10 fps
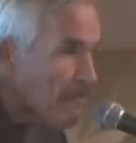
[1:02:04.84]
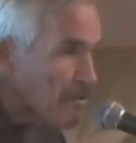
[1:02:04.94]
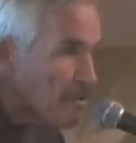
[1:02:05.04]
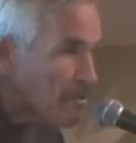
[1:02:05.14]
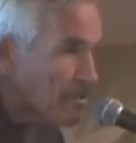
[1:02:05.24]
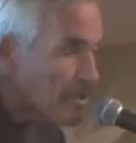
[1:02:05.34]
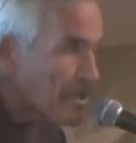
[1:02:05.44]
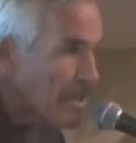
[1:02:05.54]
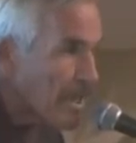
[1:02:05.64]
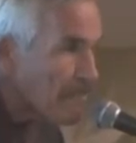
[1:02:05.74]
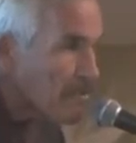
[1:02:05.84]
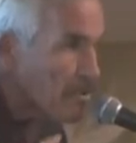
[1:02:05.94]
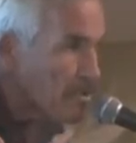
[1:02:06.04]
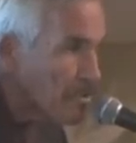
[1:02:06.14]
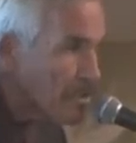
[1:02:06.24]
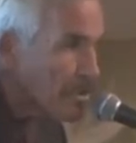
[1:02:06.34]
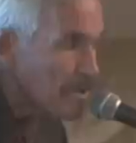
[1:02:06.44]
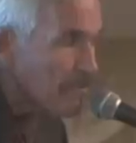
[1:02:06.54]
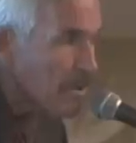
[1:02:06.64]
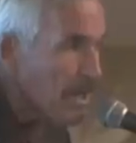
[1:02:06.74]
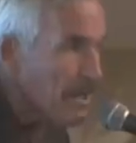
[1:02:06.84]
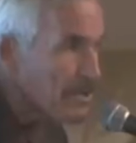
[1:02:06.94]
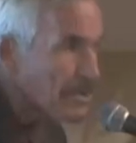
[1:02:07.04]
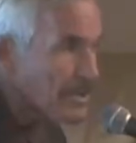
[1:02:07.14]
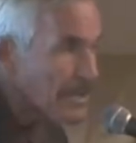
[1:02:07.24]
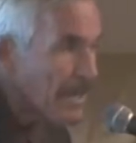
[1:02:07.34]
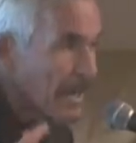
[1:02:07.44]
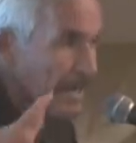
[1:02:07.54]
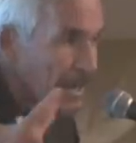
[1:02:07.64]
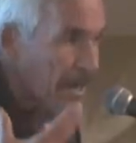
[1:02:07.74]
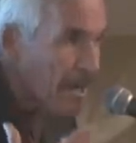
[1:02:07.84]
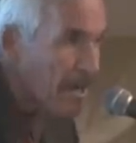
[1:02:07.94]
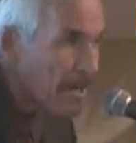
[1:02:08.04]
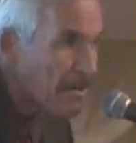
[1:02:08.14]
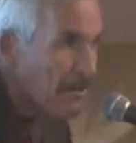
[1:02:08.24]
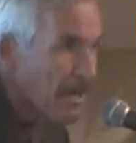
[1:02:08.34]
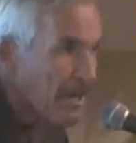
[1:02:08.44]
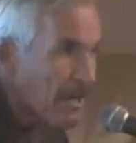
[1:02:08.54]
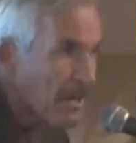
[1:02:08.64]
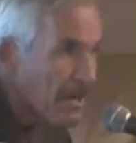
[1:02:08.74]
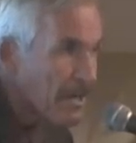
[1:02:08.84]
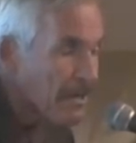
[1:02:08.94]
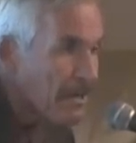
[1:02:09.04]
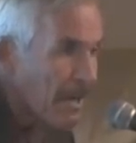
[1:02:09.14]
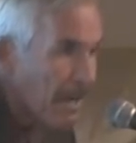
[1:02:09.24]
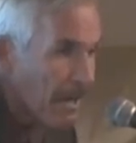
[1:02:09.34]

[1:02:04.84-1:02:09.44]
evolution, evolution of conscious. Get higher and higher.